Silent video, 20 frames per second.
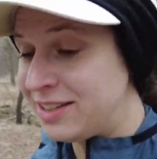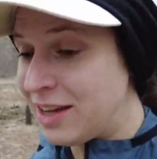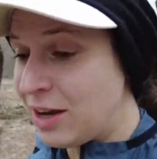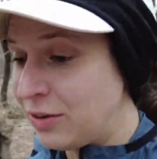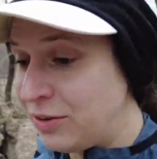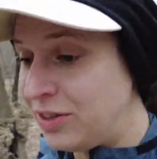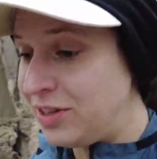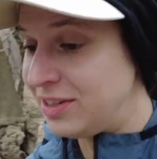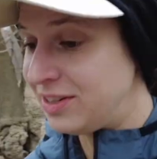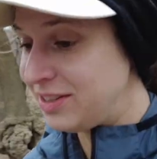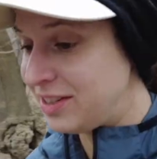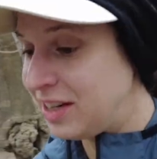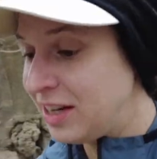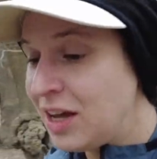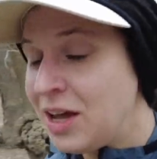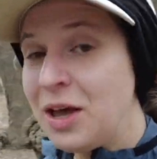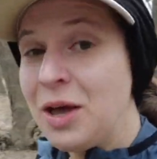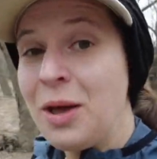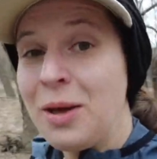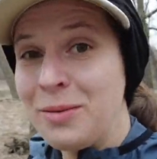southeast
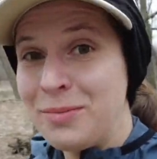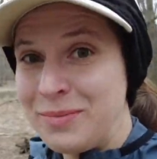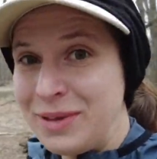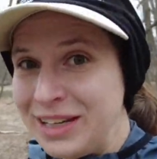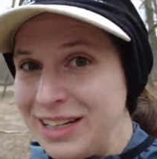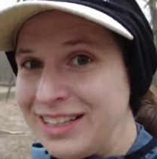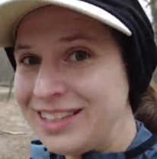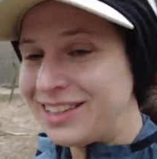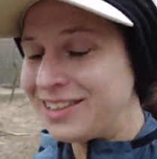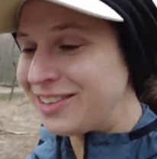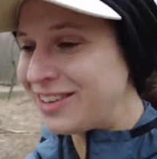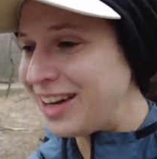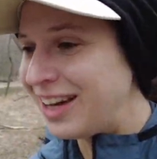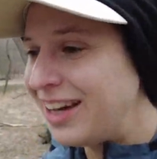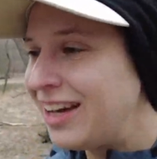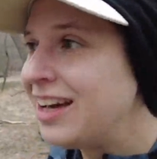Minnesota.